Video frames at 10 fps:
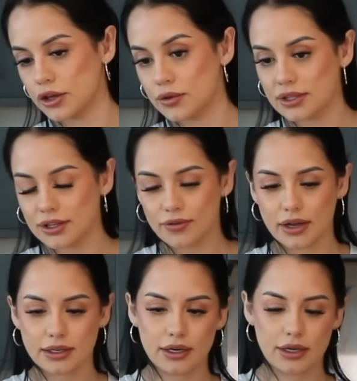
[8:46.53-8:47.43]
using the
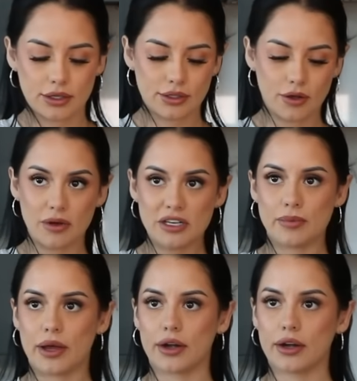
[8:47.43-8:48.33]
fondant so
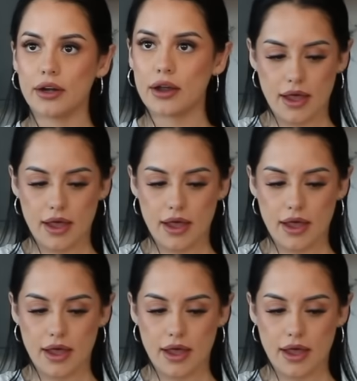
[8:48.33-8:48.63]
much better.